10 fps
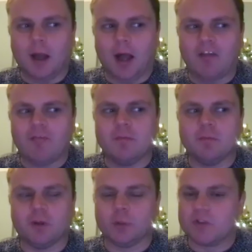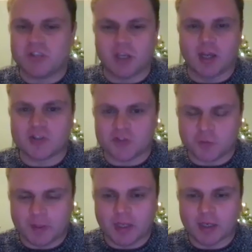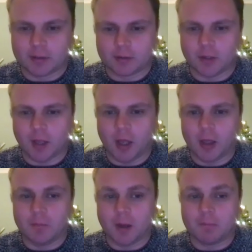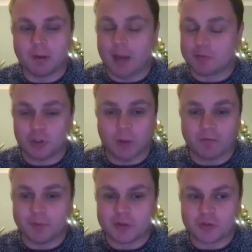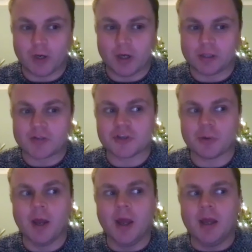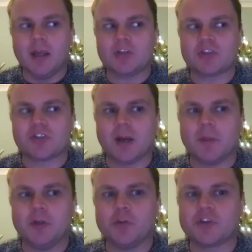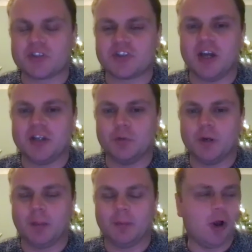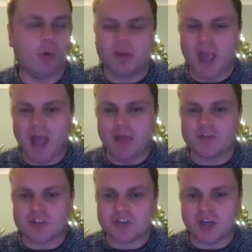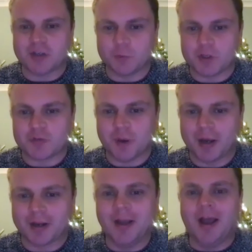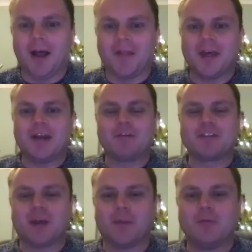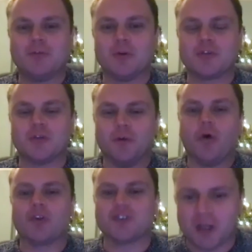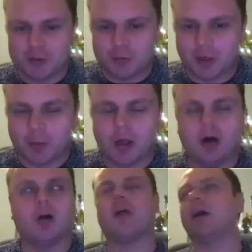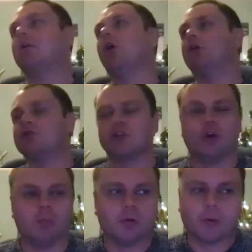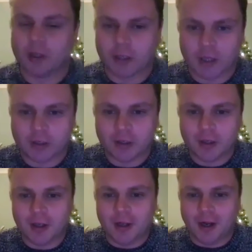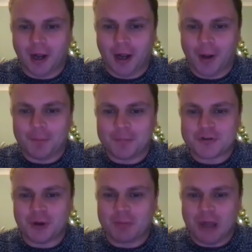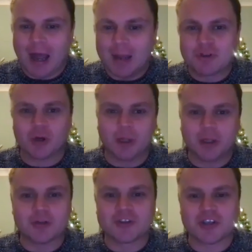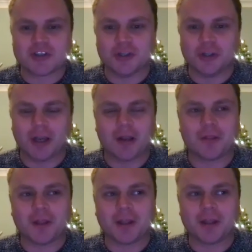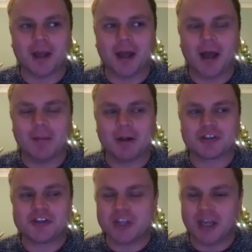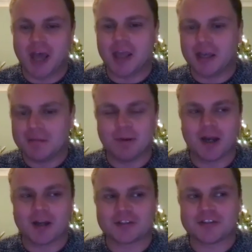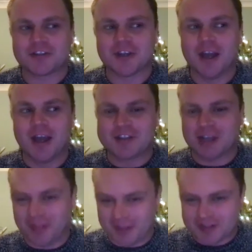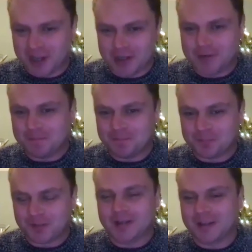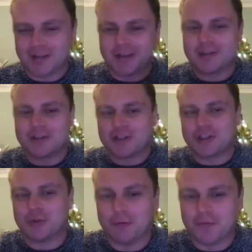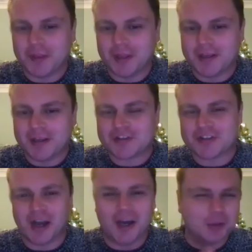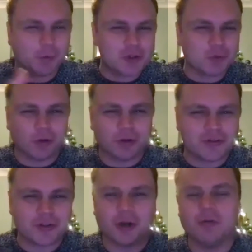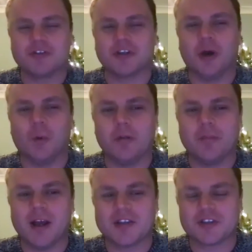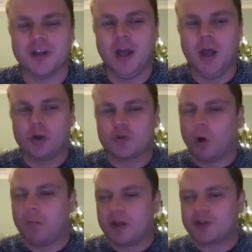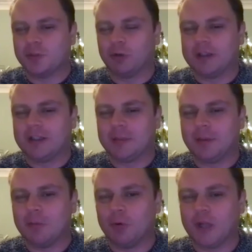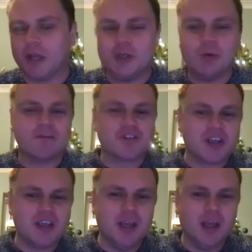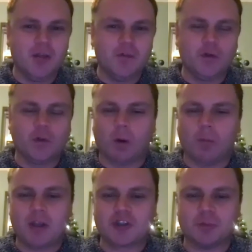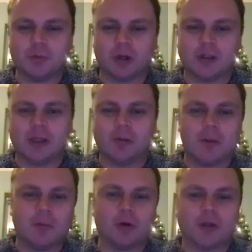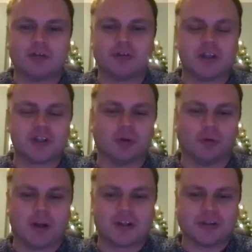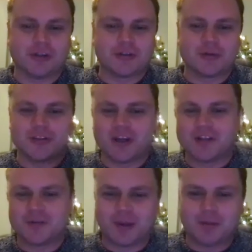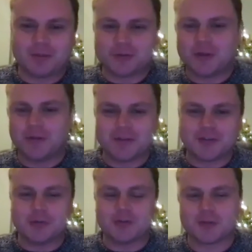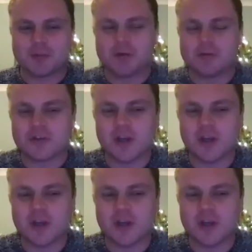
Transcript: I've been following TNA since the beginning. Perhaps you have been as well. And so each time they do the six-sided ring, I'm like, oh yeah, the six-sided ring's back. And then every time they do it to the four-sided ring, I'm like, oh thank God, it's a normal ring again. So I'm so inconsistent, and I think I imagine TNA and Impact has had that same issue over the years, deciding which one is to go with best. Because one makes them look a little bit more like UFC, the other one makes them look a little bit more like traditional wrestling. So it's hard to pick between the two, I suppose.